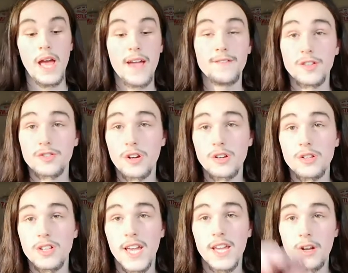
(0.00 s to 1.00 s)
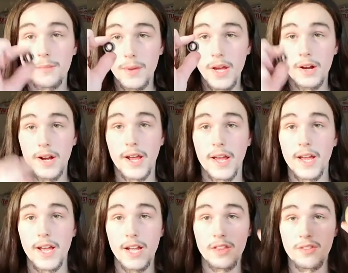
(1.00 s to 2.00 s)
if you struggle to get your bearing
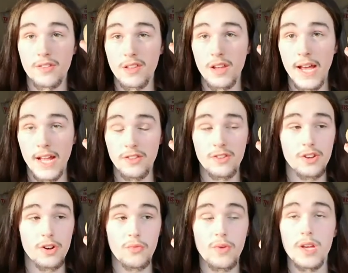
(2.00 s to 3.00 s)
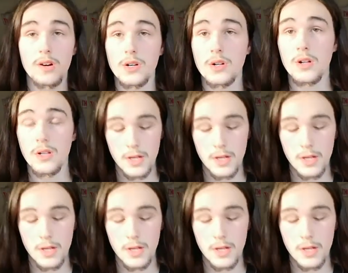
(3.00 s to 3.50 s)
into your wheel,